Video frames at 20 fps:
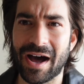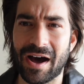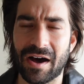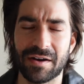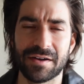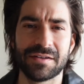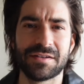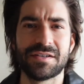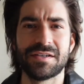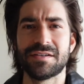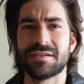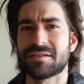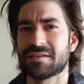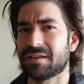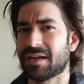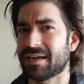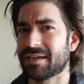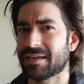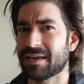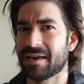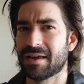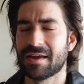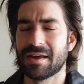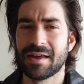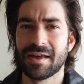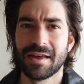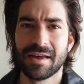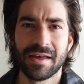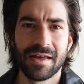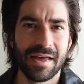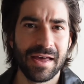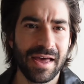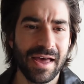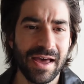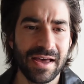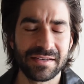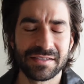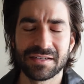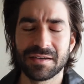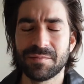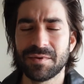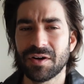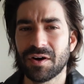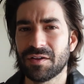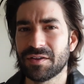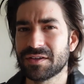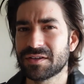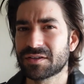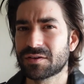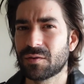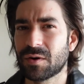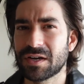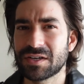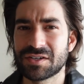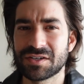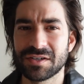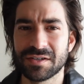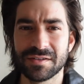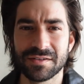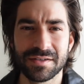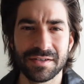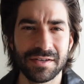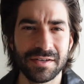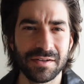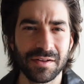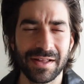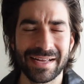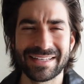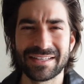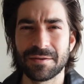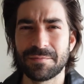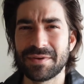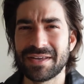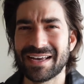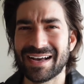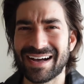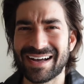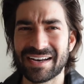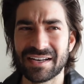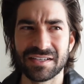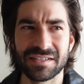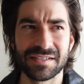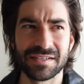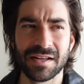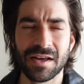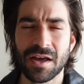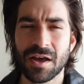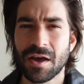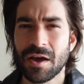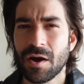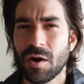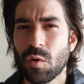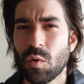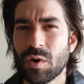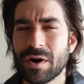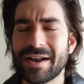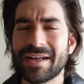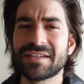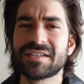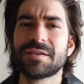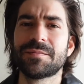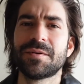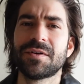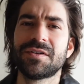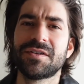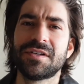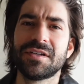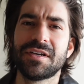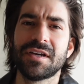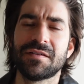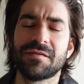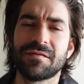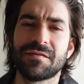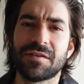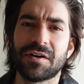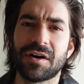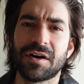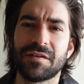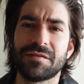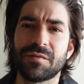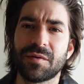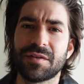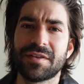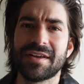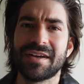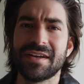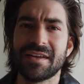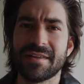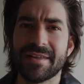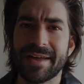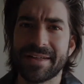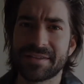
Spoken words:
And she's like asking me all these questions. And you're like, to be honest, we're not supposed to get involved with any of that